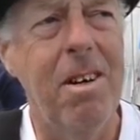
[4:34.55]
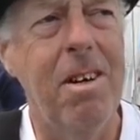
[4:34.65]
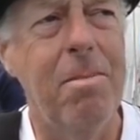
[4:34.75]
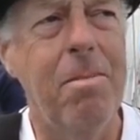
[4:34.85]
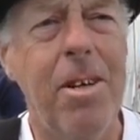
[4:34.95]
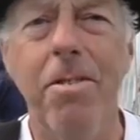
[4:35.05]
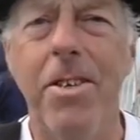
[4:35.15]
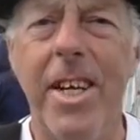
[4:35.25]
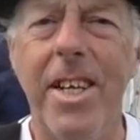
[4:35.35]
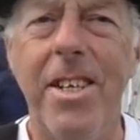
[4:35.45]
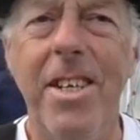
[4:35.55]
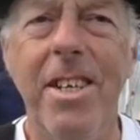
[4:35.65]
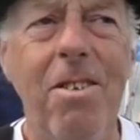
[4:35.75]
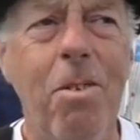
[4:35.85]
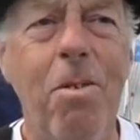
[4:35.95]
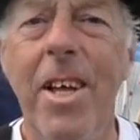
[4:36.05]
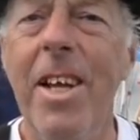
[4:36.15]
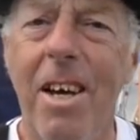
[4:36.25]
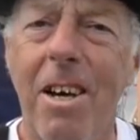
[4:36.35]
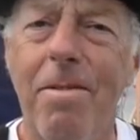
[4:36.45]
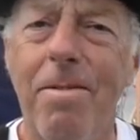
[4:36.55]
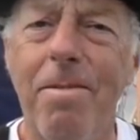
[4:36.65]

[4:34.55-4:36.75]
Um, irritated, or they laugh.